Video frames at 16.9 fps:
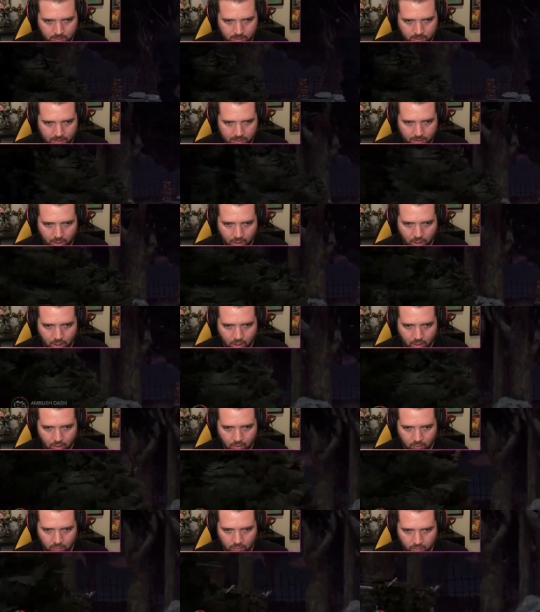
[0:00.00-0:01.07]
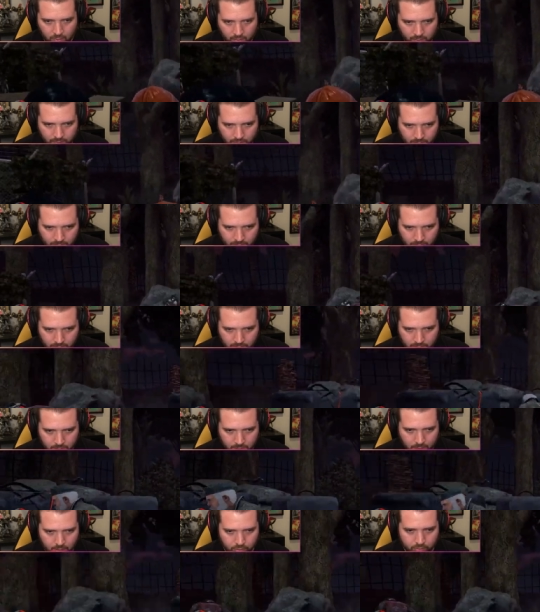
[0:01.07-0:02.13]
Hello.
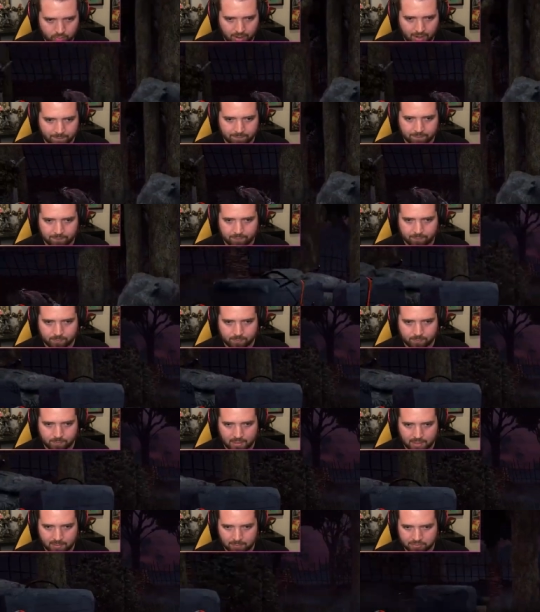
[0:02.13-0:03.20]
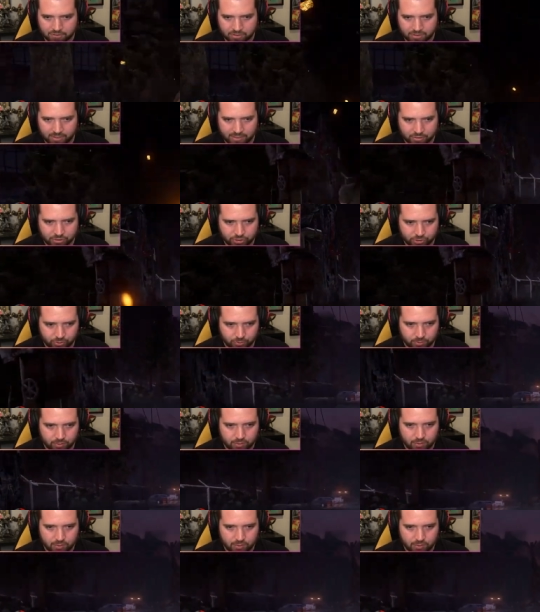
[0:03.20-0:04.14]
Oh, crap. I'm just gonna hit you.